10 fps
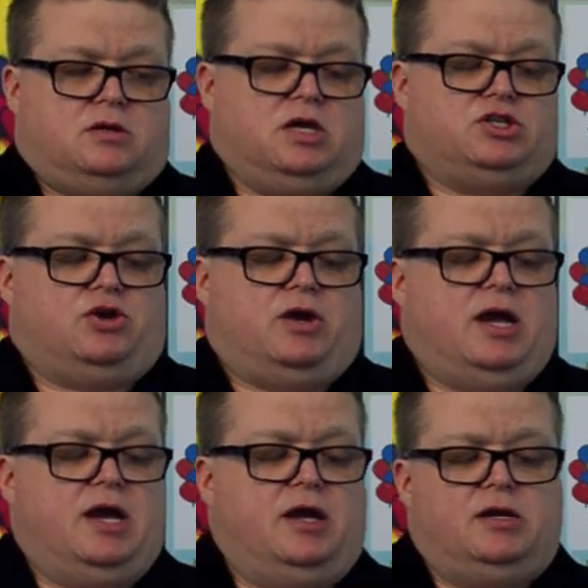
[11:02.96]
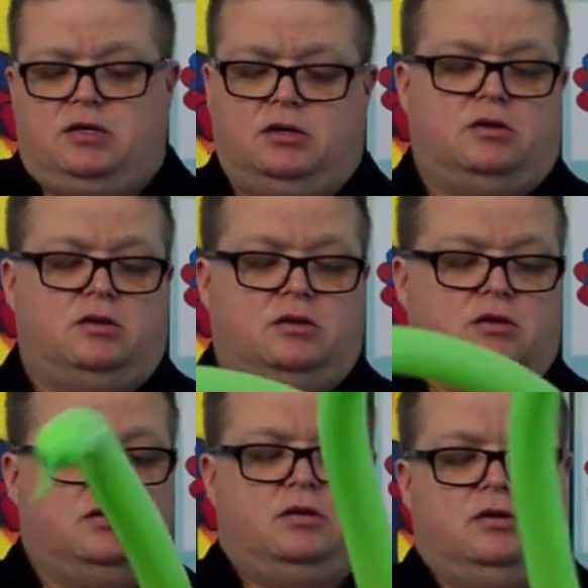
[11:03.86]
cut your hand,
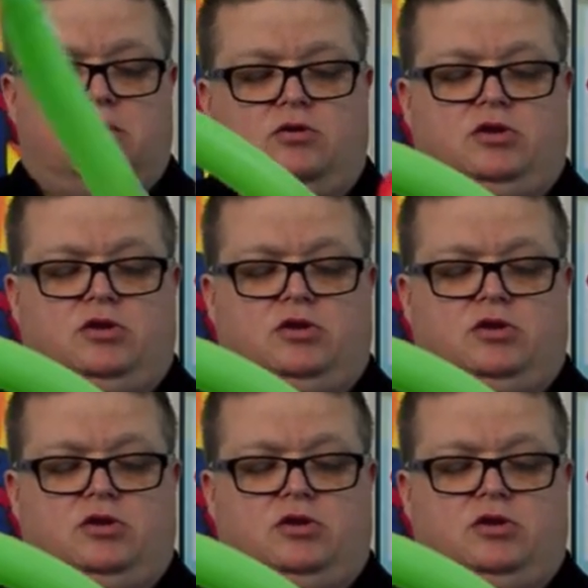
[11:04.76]
go